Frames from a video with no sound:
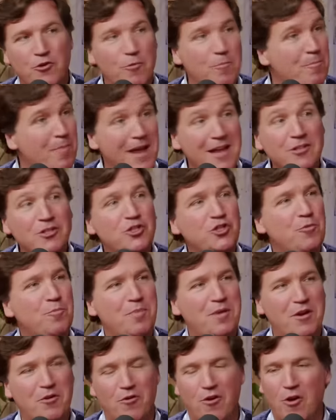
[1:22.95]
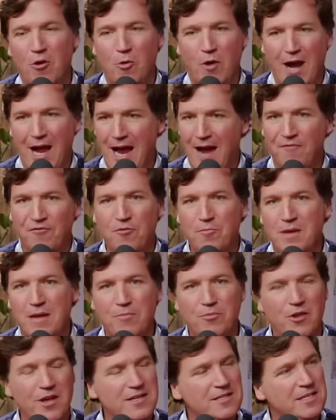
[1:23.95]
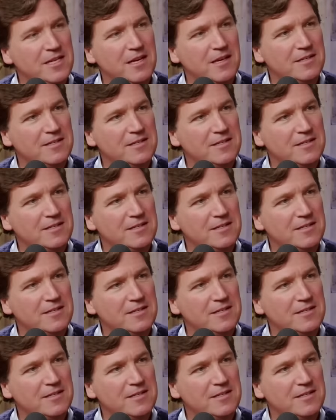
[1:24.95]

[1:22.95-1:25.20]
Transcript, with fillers: or Ben Shapiro, or half the people I see